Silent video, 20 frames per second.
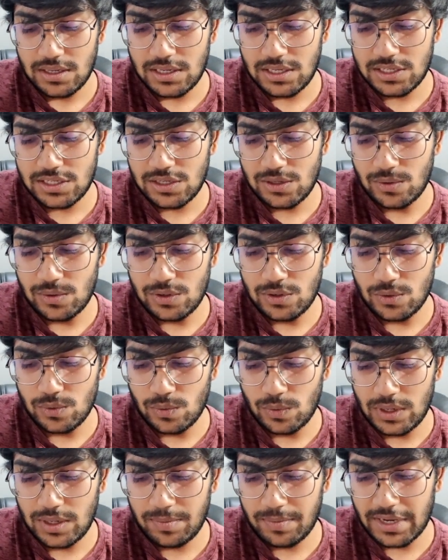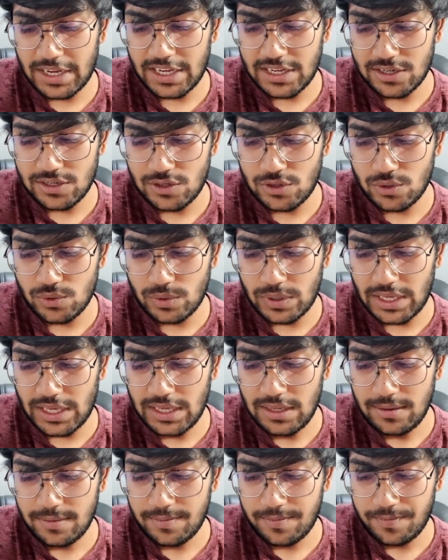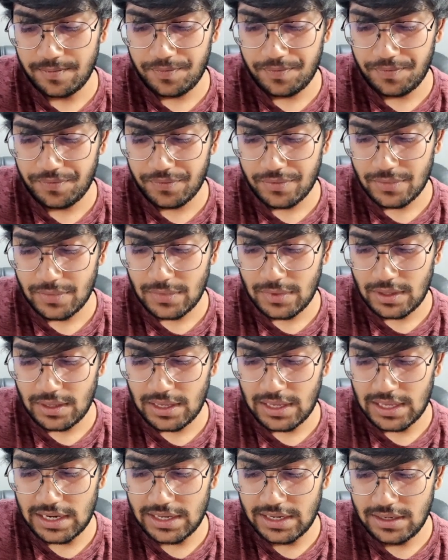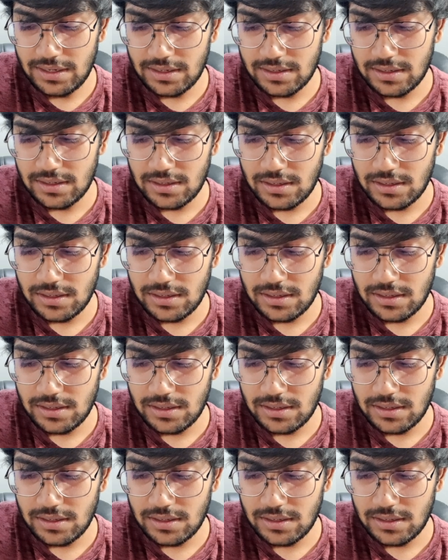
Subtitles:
is equal to 1 by 2a ln